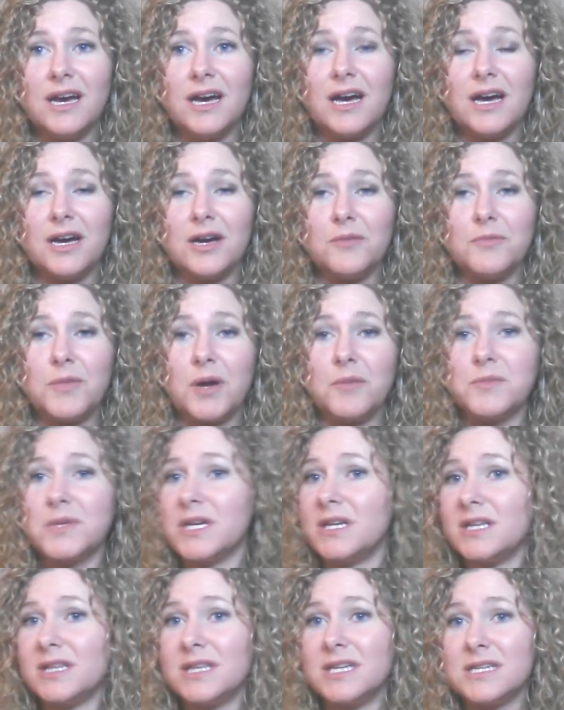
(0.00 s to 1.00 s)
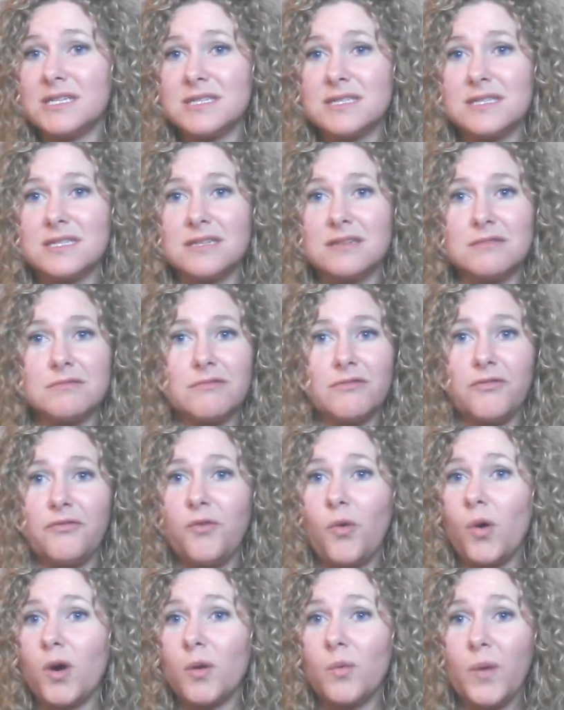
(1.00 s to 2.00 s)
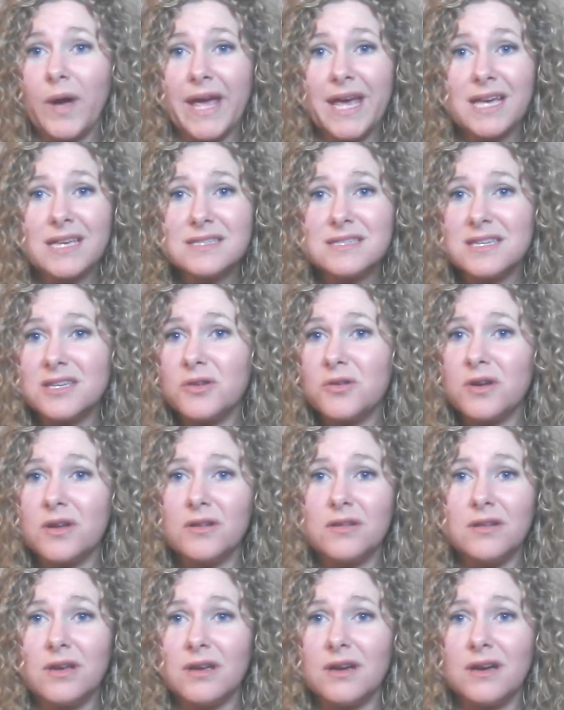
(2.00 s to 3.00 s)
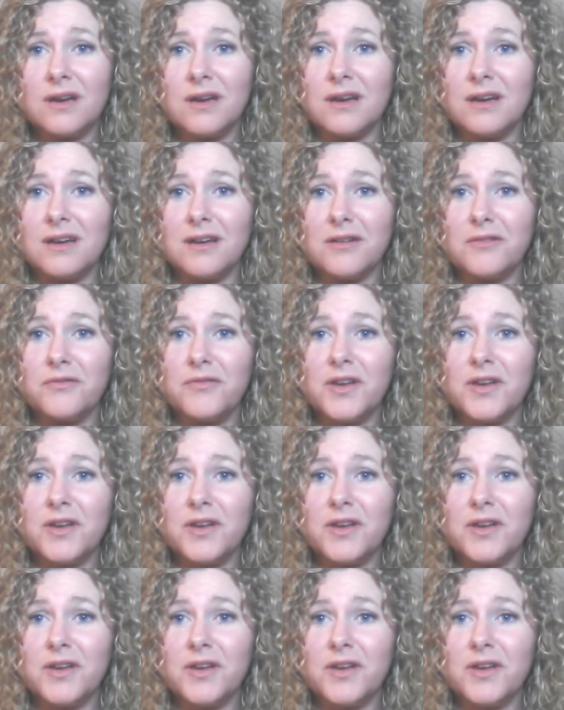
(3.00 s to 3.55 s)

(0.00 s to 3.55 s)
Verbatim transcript: um, I'm going to list four ways that you could uh,